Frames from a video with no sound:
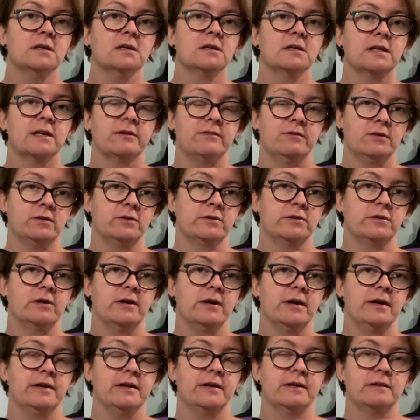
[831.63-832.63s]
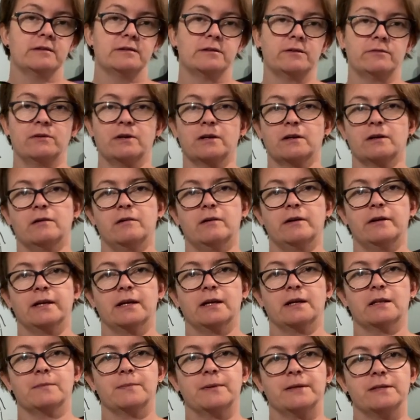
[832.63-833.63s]
give it a good iron and I don't like ironing
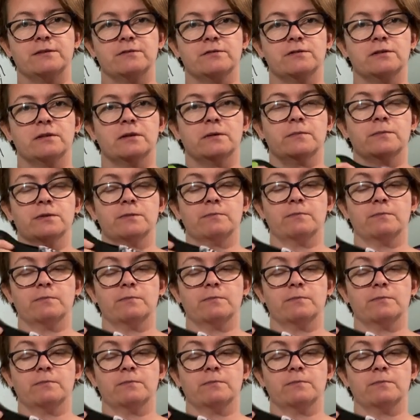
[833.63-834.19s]
at the best of times,